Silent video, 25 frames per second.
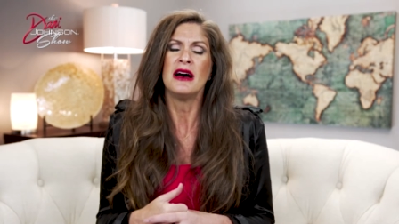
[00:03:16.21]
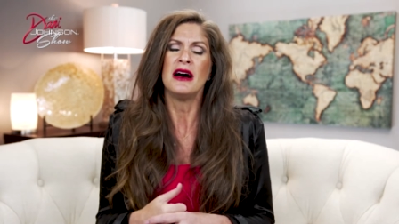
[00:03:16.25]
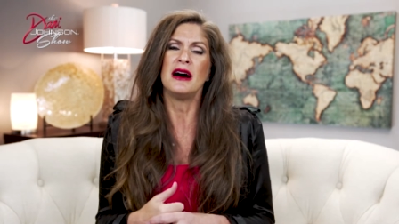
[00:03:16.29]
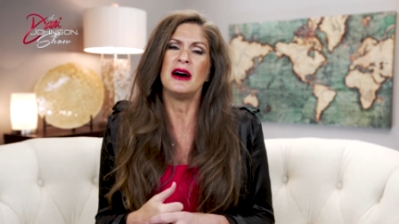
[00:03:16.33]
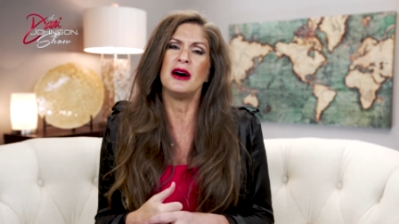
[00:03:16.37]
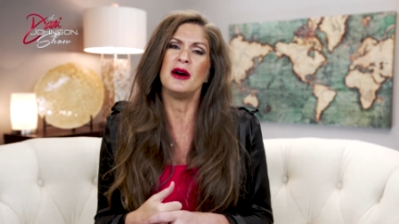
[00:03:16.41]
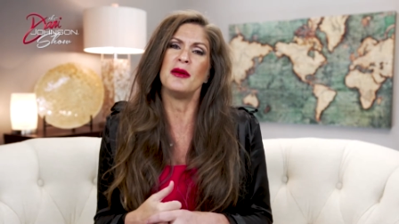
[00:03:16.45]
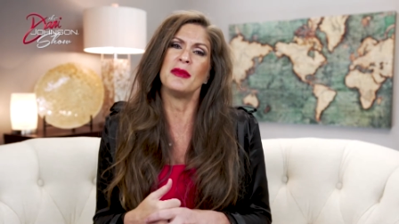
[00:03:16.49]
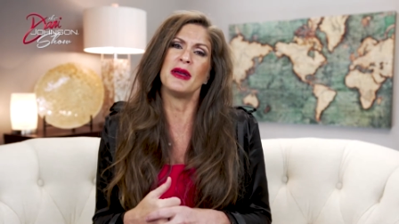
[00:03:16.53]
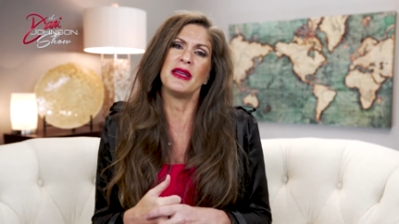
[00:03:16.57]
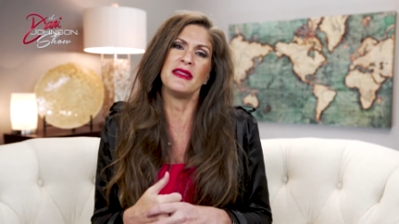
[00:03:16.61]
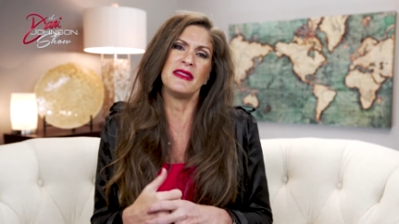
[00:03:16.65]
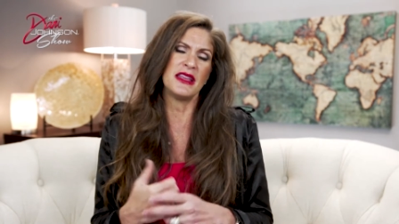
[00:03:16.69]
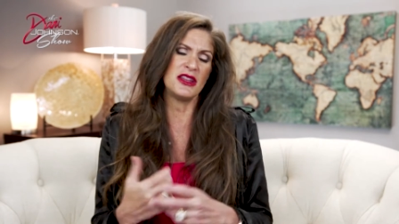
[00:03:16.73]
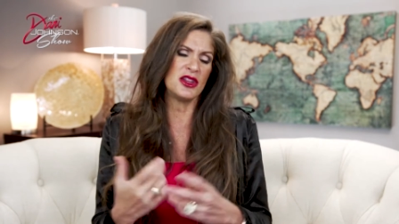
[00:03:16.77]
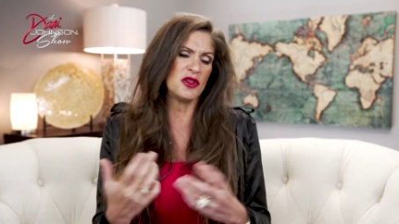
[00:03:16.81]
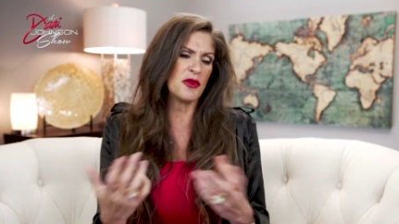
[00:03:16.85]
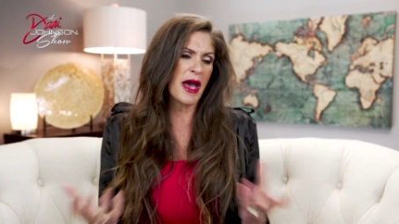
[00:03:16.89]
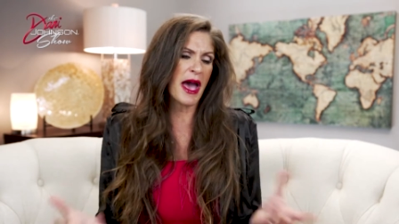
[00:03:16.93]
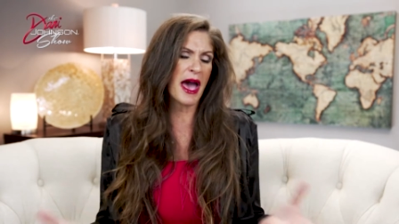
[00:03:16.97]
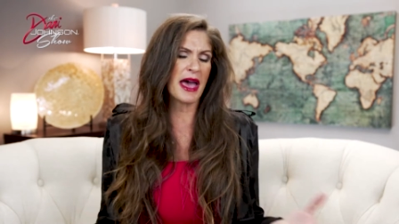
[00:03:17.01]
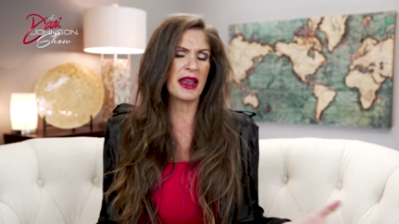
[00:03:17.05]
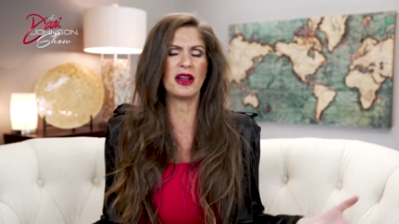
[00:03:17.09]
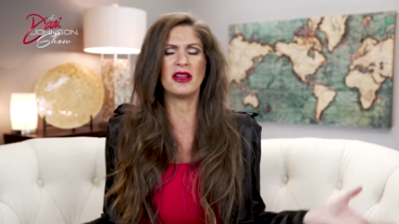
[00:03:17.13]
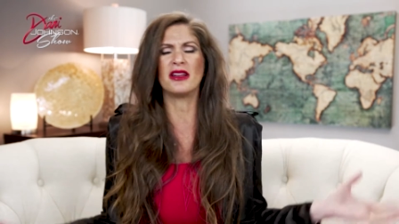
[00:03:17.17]
And then
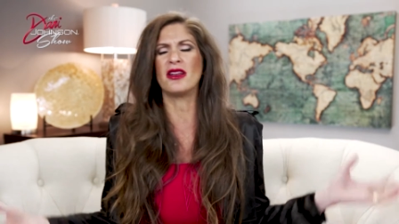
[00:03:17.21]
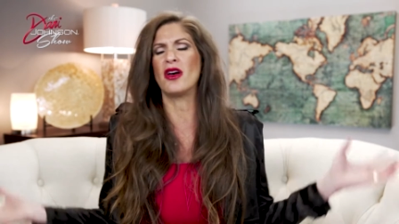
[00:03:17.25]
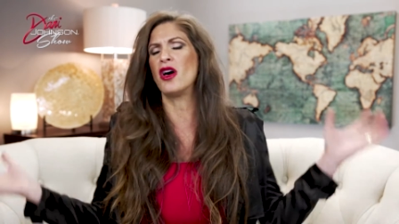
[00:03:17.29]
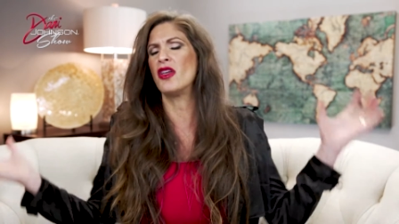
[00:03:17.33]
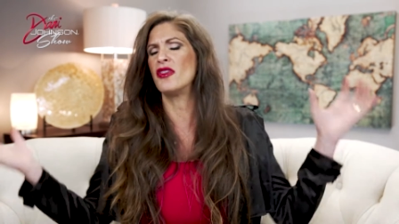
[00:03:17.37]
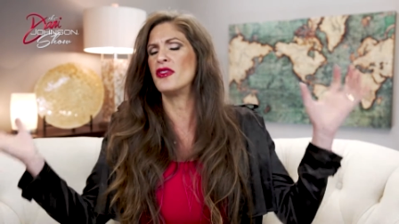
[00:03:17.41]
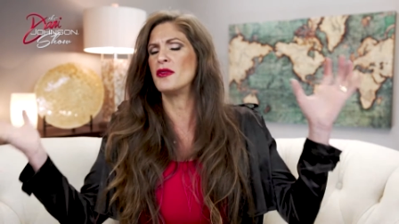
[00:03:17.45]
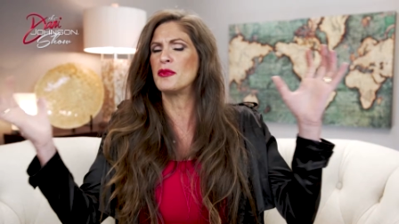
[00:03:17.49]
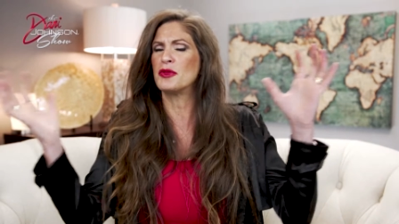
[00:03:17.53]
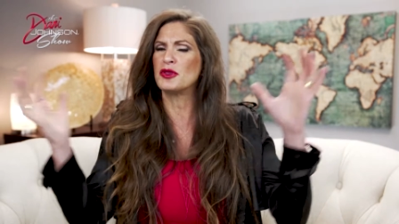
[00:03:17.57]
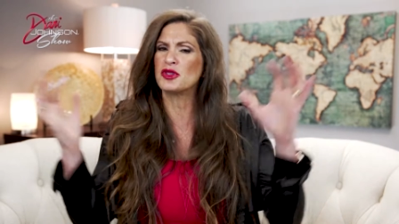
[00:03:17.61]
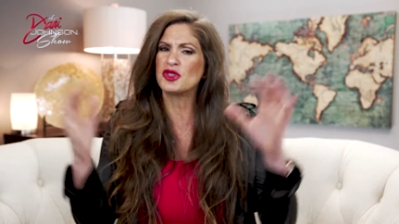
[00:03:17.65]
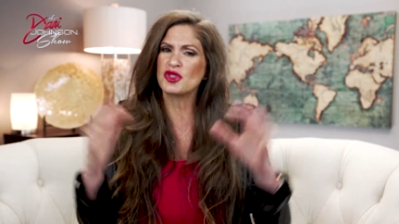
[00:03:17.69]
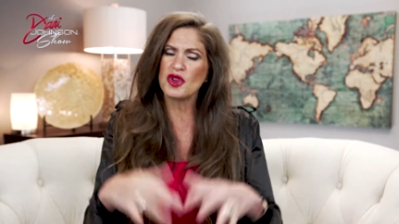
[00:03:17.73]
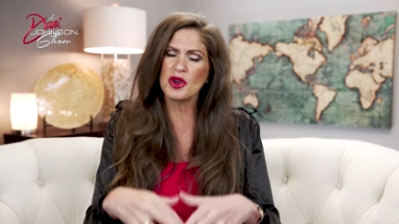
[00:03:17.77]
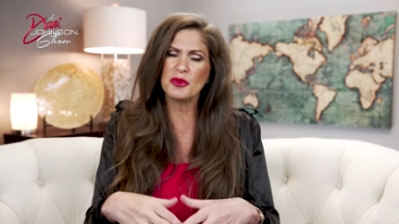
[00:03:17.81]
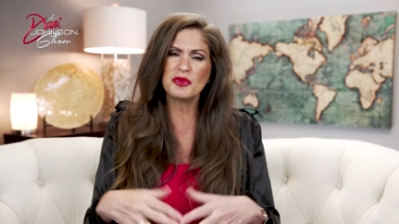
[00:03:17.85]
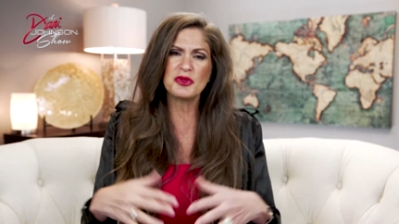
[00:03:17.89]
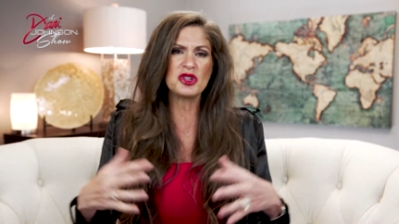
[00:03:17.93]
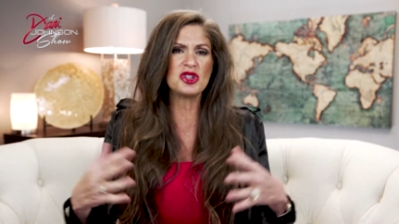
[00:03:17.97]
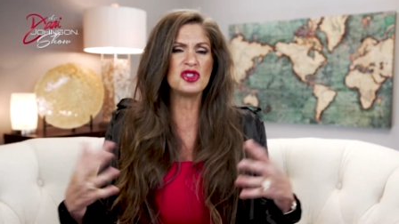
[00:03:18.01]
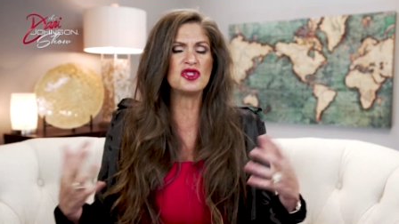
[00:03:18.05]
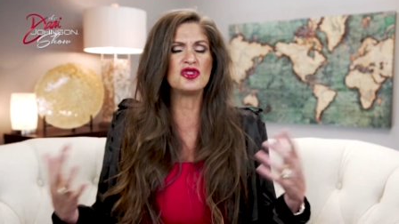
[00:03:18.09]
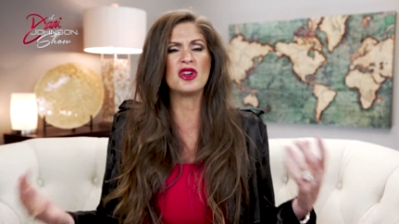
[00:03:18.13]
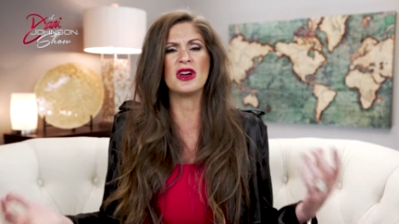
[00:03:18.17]
you add on all the
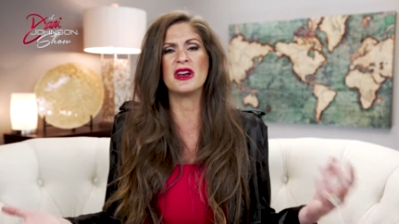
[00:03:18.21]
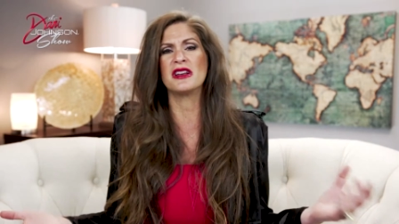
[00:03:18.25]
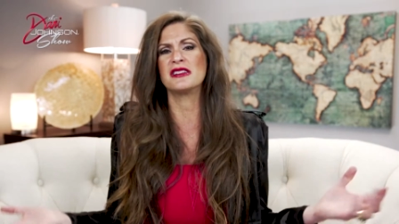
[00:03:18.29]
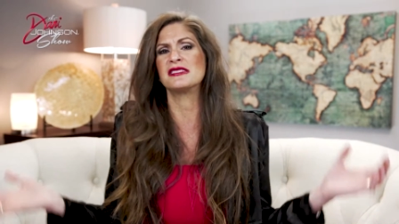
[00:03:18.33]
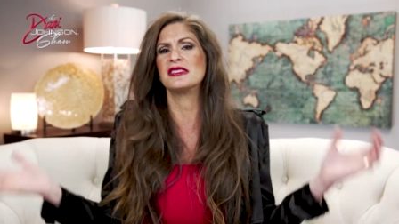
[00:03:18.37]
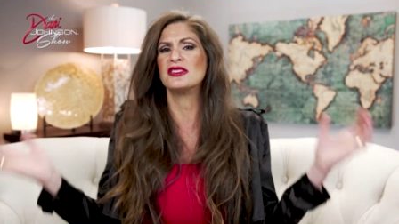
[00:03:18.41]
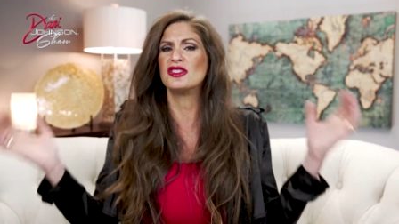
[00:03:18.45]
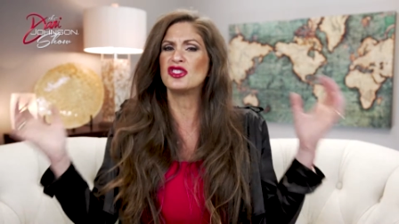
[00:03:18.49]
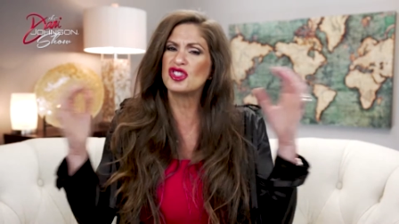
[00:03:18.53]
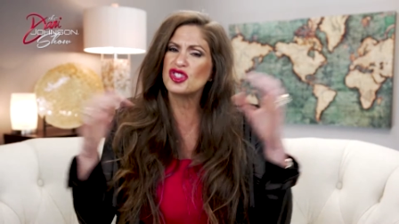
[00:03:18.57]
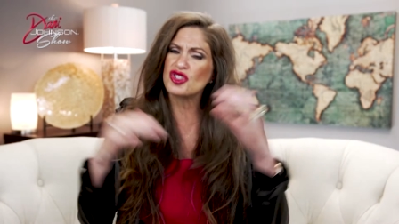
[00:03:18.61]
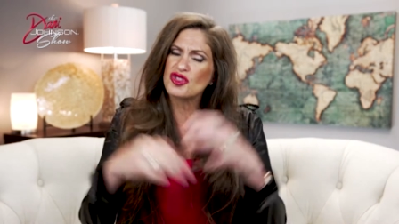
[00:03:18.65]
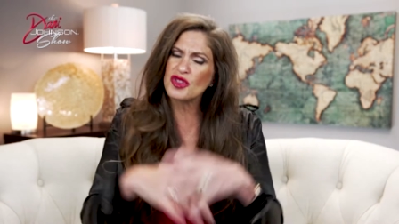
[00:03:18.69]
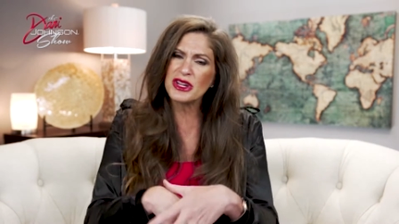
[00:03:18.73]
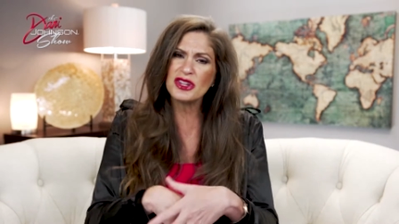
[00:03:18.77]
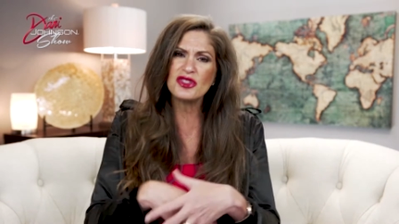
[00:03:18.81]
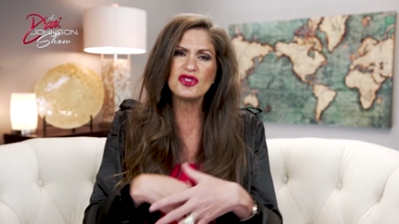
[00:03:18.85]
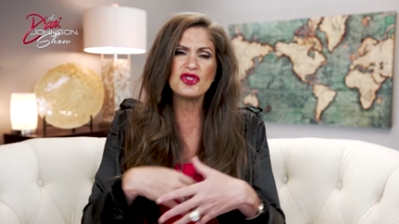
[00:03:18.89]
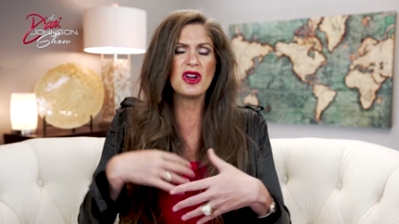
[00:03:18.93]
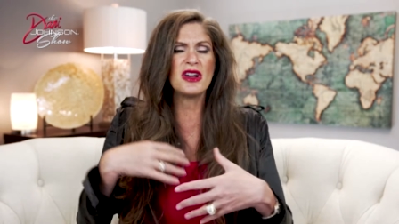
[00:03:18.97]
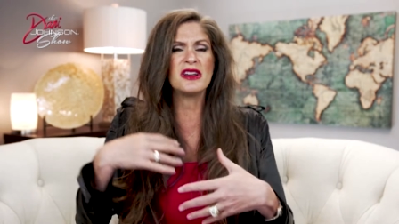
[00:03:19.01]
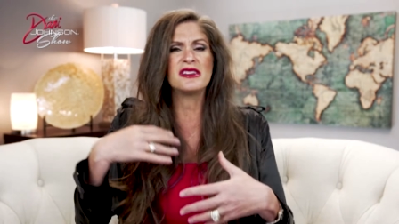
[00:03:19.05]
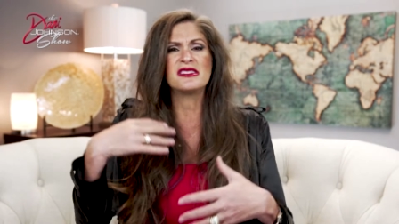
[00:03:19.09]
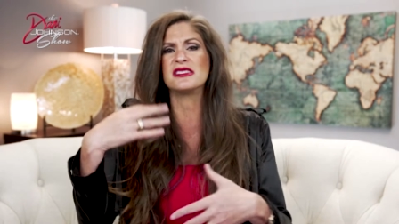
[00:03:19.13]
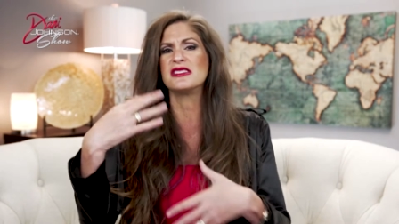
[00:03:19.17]
prescription drugs and the street
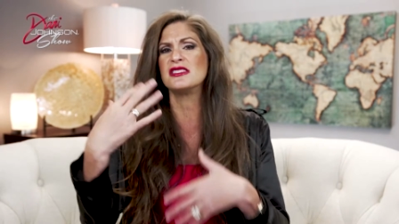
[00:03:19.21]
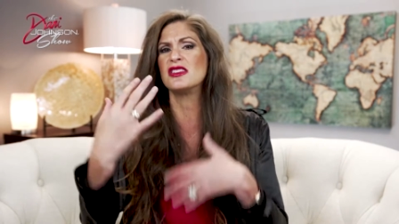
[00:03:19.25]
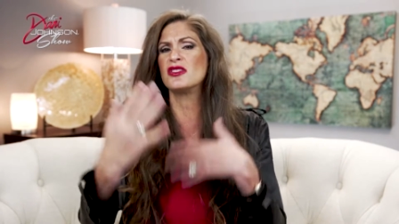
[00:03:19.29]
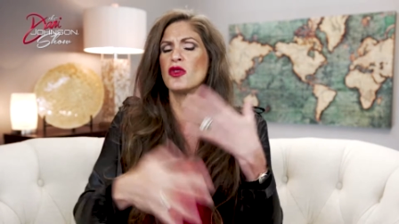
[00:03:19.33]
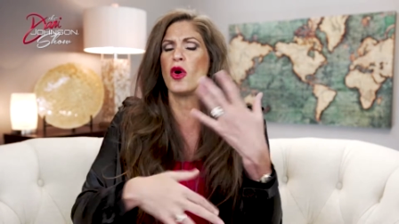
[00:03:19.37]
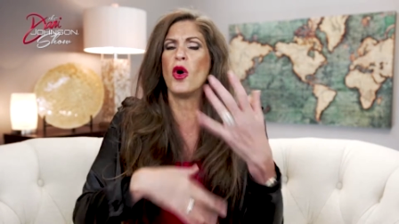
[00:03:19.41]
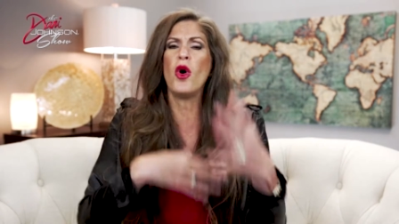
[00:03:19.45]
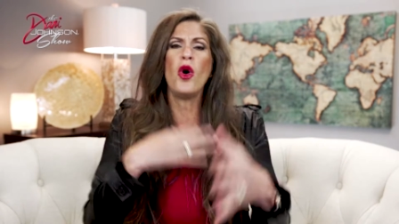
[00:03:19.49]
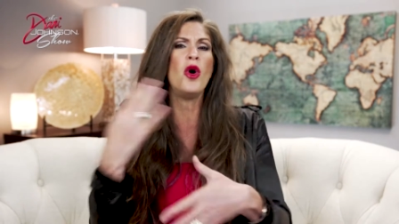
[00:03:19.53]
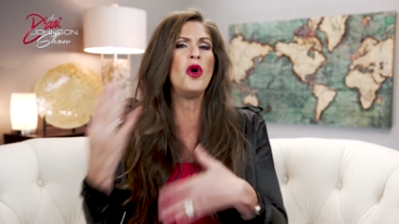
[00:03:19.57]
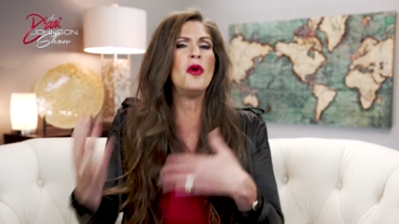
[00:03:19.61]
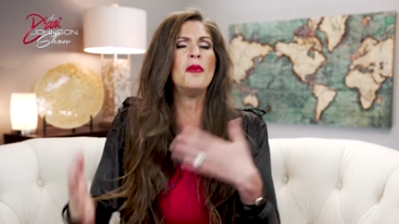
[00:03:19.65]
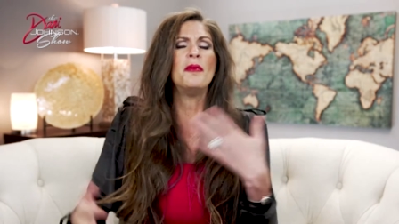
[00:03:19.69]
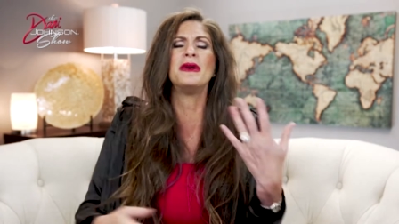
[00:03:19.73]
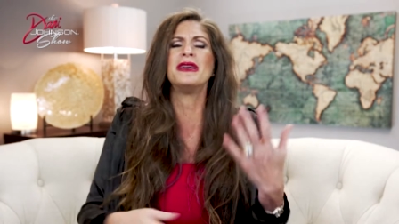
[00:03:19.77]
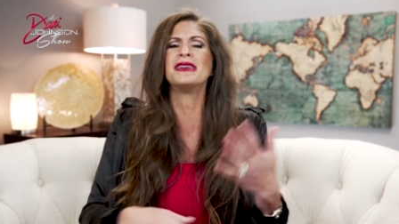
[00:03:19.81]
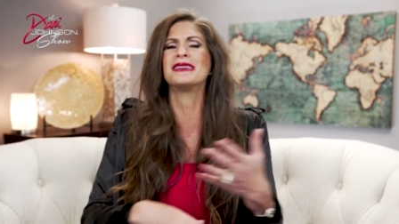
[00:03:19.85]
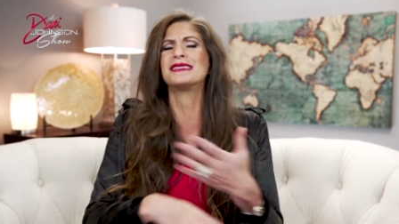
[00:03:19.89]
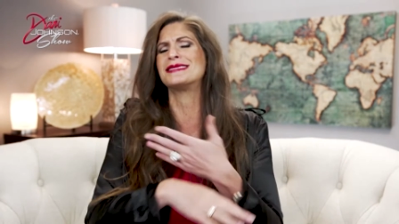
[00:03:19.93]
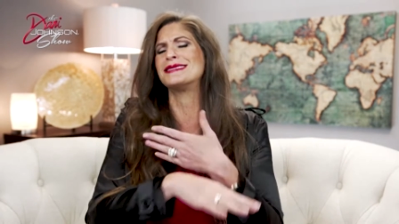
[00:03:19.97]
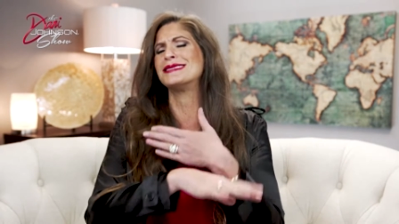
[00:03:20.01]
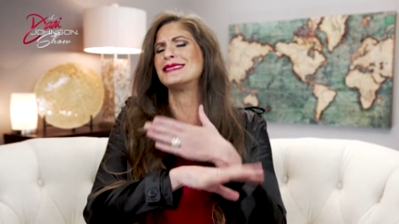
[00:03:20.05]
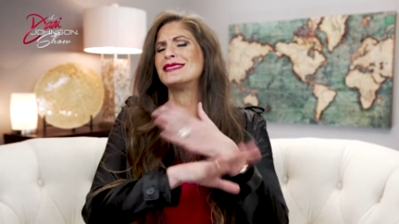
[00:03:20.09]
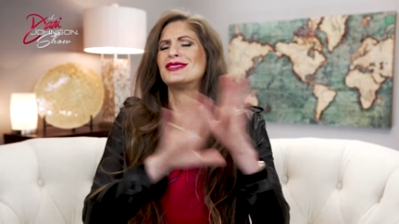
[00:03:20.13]
drugs into the whole mix.